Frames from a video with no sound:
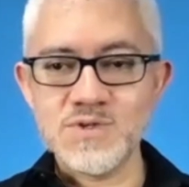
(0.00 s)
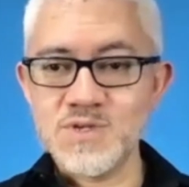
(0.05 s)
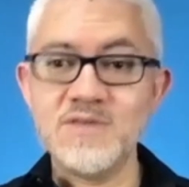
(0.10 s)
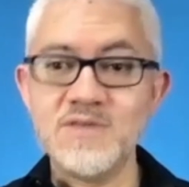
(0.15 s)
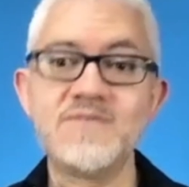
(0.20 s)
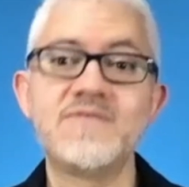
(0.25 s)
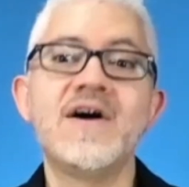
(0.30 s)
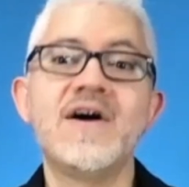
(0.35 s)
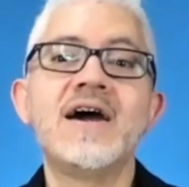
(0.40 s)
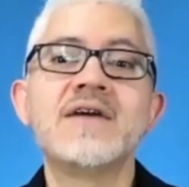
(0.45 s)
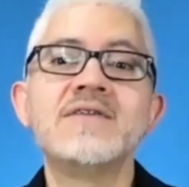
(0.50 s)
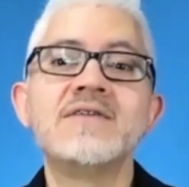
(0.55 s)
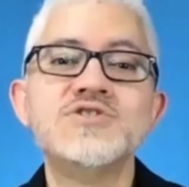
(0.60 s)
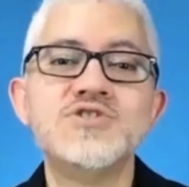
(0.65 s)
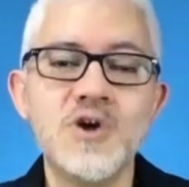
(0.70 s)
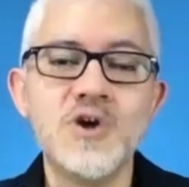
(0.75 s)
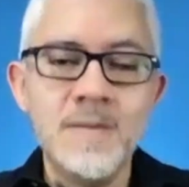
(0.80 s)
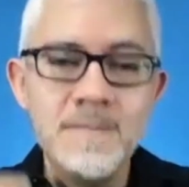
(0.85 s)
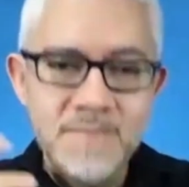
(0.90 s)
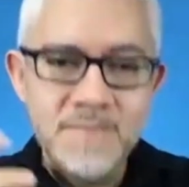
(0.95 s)
if I
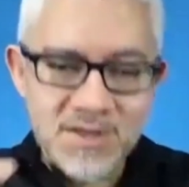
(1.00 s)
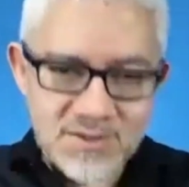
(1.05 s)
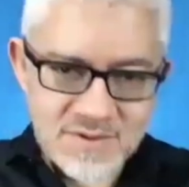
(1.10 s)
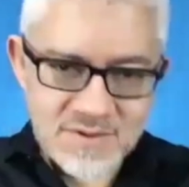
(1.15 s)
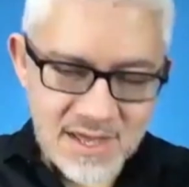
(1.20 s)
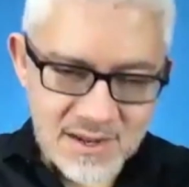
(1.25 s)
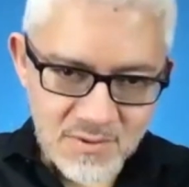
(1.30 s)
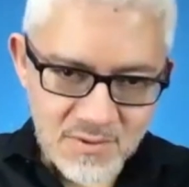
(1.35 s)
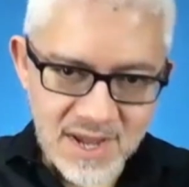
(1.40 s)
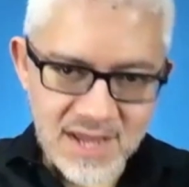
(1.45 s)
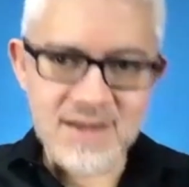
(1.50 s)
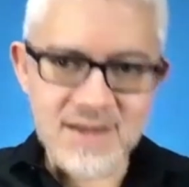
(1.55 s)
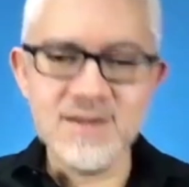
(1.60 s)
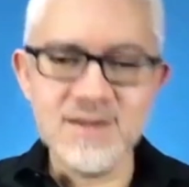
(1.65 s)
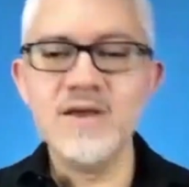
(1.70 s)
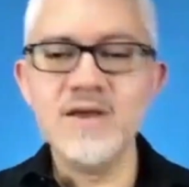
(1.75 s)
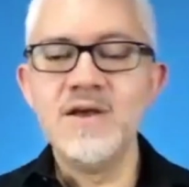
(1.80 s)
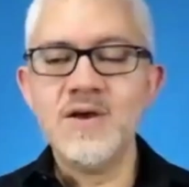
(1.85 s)
jump into that wagon,